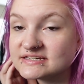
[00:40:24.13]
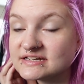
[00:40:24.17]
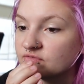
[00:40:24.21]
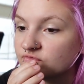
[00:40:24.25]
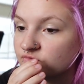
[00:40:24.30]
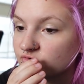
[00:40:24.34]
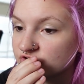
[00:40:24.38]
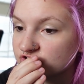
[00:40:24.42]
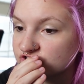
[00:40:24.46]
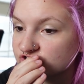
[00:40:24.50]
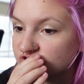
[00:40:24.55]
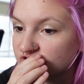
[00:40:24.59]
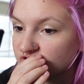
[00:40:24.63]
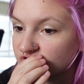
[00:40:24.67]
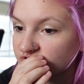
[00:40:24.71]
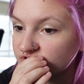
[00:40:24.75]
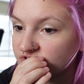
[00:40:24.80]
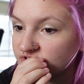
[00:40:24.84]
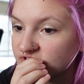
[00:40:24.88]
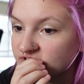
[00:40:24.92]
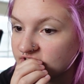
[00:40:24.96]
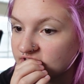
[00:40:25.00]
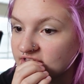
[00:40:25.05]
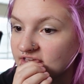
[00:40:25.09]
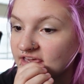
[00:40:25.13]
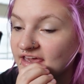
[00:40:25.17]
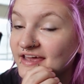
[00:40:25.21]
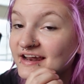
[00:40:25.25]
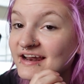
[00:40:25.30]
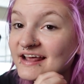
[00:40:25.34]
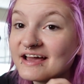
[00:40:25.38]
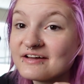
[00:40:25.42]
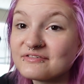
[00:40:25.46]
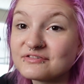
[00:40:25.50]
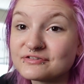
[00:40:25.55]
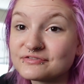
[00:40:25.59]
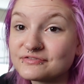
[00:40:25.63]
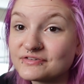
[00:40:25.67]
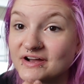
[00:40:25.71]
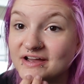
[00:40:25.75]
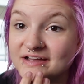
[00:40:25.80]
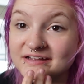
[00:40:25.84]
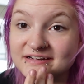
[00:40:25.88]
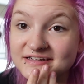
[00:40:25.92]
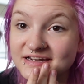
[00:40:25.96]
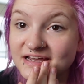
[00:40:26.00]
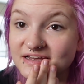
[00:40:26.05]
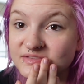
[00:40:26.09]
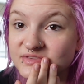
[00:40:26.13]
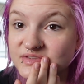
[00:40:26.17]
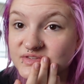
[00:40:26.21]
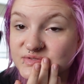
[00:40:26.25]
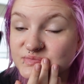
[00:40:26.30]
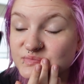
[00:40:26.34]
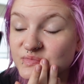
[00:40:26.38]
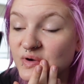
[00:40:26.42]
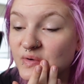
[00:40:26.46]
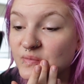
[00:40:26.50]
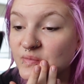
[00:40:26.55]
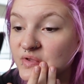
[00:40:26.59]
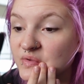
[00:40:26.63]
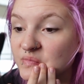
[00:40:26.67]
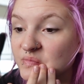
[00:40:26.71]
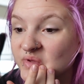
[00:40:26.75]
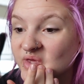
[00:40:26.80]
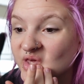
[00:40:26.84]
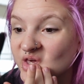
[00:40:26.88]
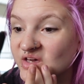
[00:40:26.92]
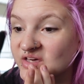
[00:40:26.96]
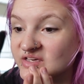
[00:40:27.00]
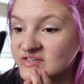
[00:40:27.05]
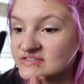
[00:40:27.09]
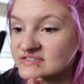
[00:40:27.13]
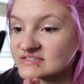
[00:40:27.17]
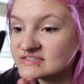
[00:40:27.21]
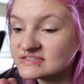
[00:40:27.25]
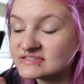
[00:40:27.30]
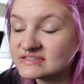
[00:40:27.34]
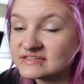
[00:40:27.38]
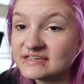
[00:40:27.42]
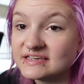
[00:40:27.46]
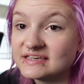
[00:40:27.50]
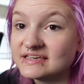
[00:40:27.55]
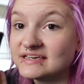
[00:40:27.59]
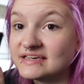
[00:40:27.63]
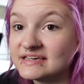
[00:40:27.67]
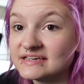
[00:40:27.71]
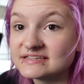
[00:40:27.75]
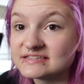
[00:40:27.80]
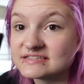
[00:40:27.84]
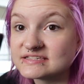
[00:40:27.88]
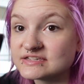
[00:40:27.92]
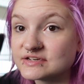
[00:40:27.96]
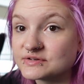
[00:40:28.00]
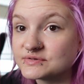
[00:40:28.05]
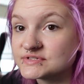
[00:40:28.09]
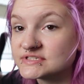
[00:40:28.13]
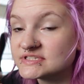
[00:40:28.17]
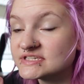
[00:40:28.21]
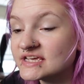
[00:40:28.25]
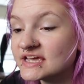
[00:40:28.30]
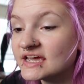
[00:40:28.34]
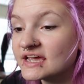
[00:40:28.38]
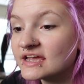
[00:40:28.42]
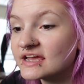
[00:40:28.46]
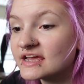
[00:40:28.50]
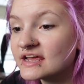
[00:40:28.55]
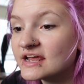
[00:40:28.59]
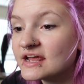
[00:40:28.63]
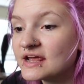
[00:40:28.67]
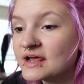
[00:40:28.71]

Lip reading: Unfortunately, he can't have a friend at this moment because he is so sick,